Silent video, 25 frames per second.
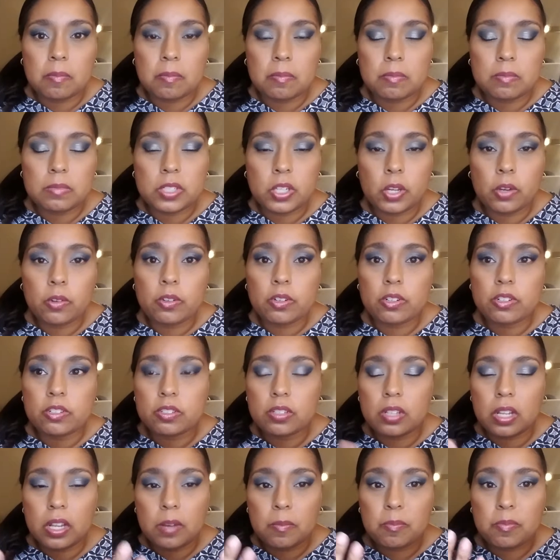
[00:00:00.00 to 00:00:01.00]
toners
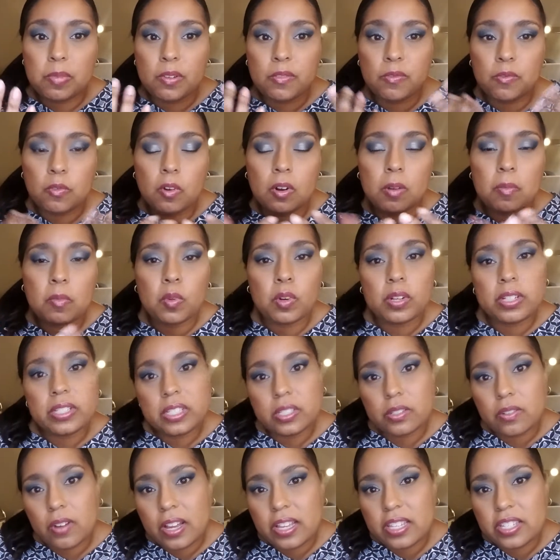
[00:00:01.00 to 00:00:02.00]
before
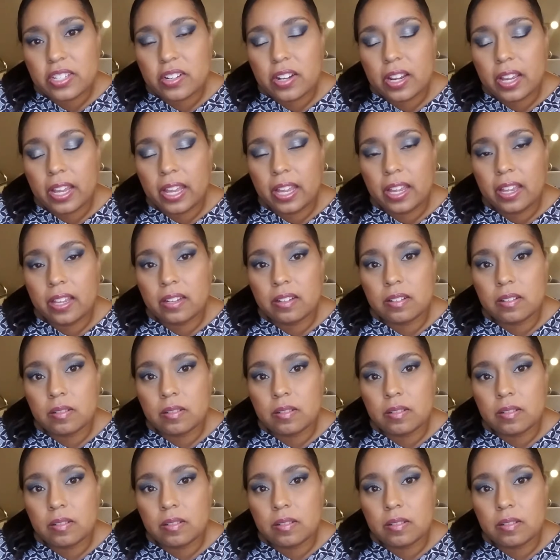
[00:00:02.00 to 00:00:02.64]
moisturizer and